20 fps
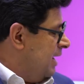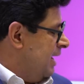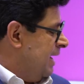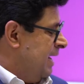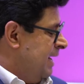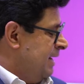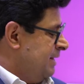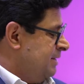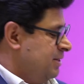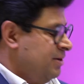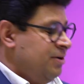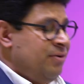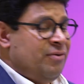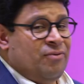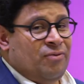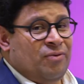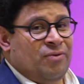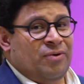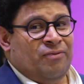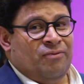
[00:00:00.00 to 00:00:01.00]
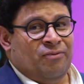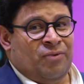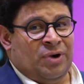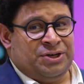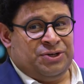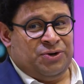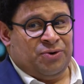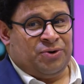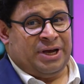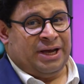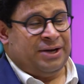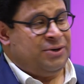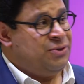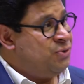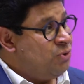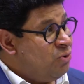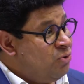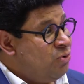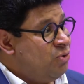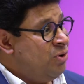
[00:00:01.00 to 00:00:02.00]
And what you can
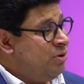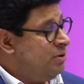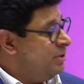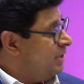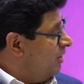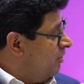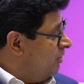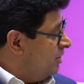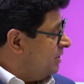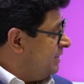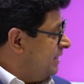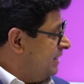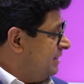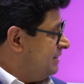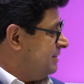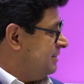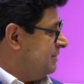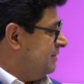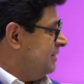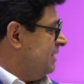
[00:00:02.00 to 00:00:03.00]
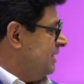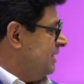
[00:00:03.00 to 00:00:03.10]
do on this